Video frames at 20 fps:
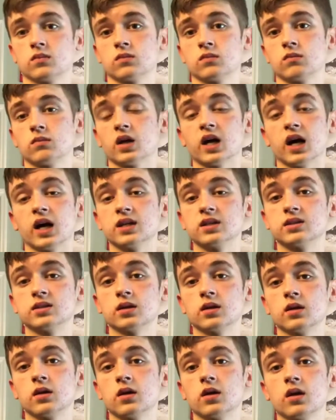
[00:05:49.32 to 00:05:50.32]
Because
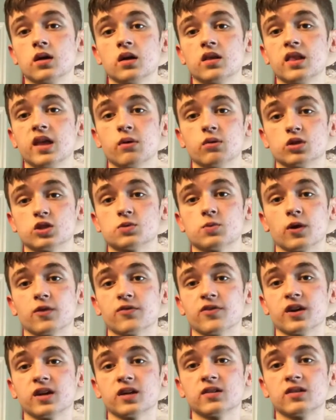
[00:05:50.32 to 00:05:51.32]
they were just
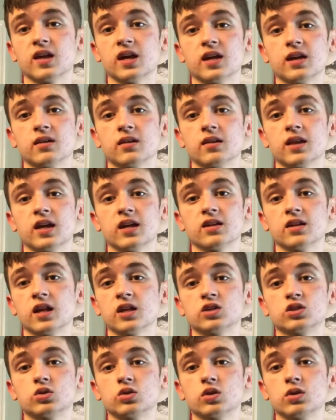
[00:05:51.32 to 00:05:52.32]
perfect. They
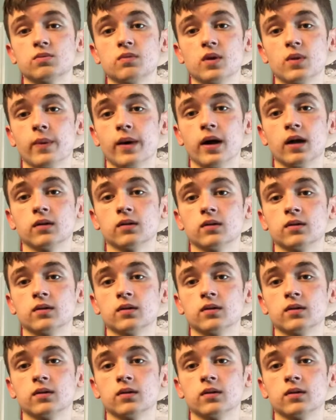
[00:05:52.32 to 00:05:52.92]
suited me well.